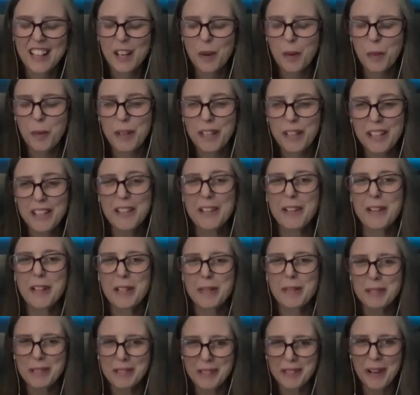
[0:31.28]
we are going
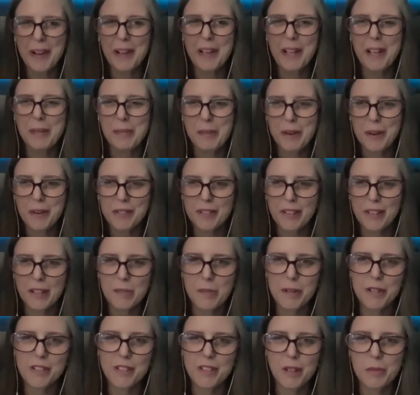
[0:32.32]
to be talking about
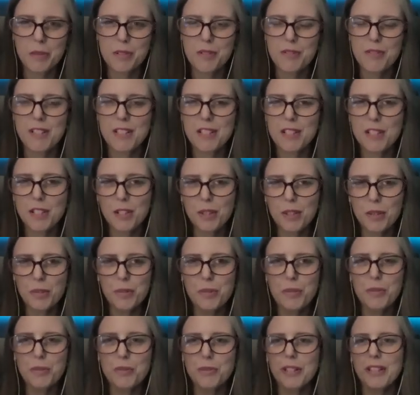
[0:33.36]
Nightmare on Elm Street
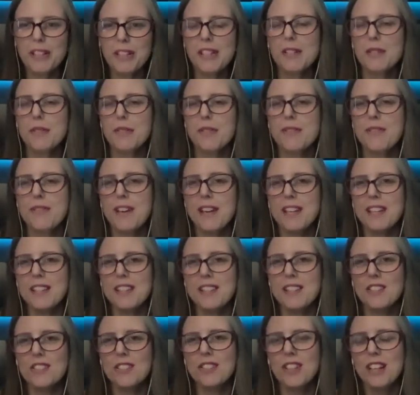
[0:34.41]
2, Freddy's
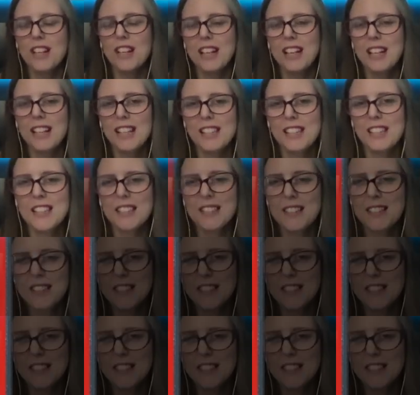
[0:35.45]
Revenge. This is